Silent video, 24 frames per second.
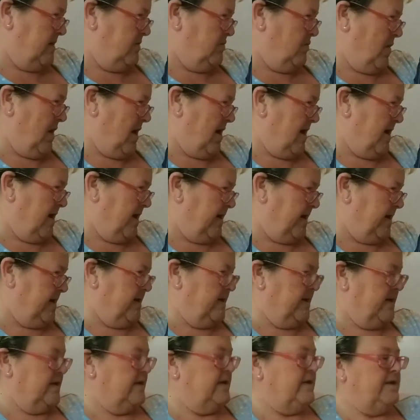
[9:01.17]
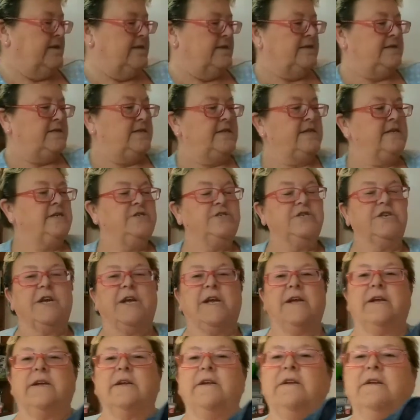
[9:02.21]
N Y D
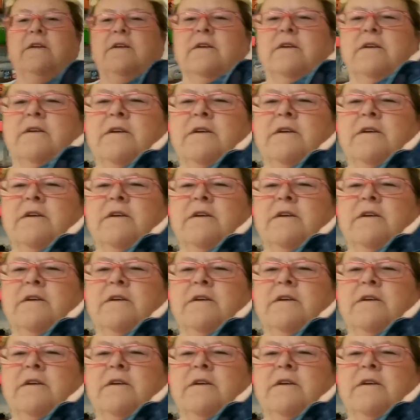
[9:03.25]
J.